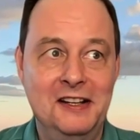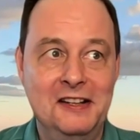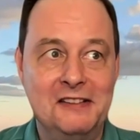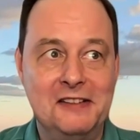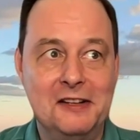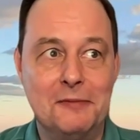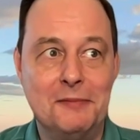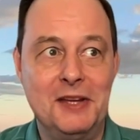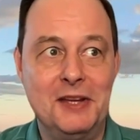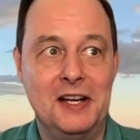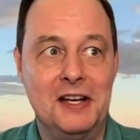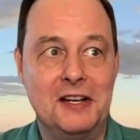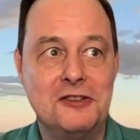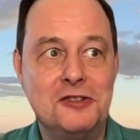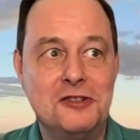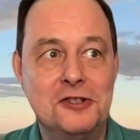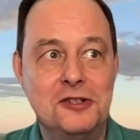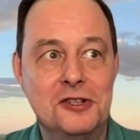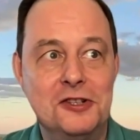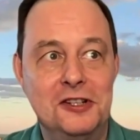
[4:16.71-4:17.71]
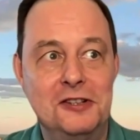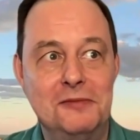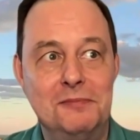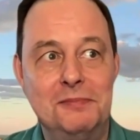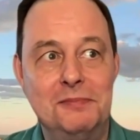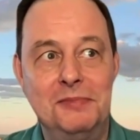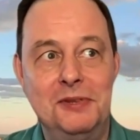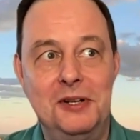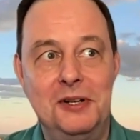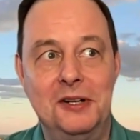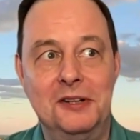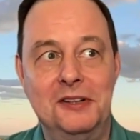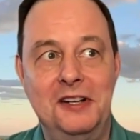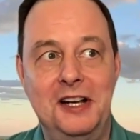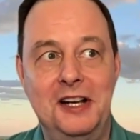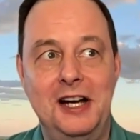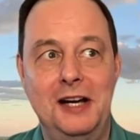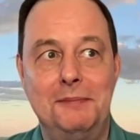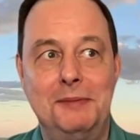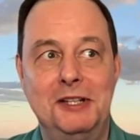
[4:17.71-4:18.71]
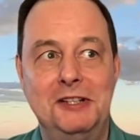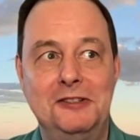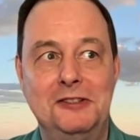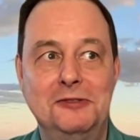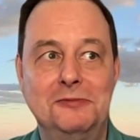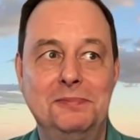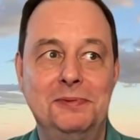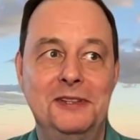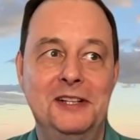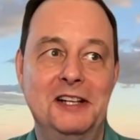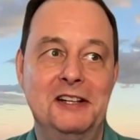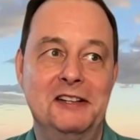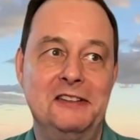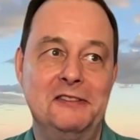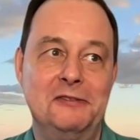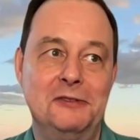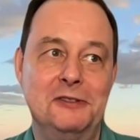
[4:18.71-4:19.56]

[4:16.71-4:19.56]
something I shouldn't called Copy 2 Plus,